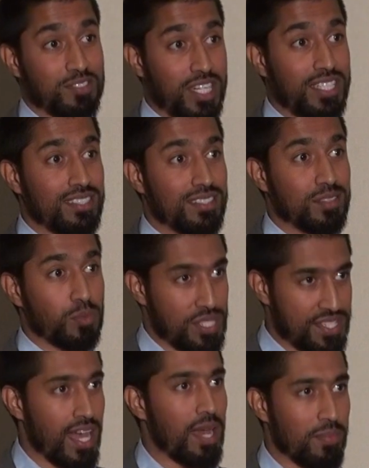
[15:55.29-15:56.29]
right?
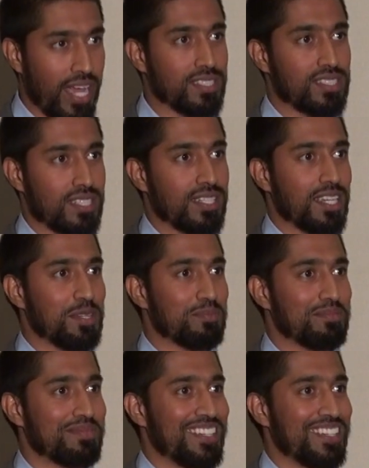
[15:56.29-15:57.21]
Wisam, hence the name.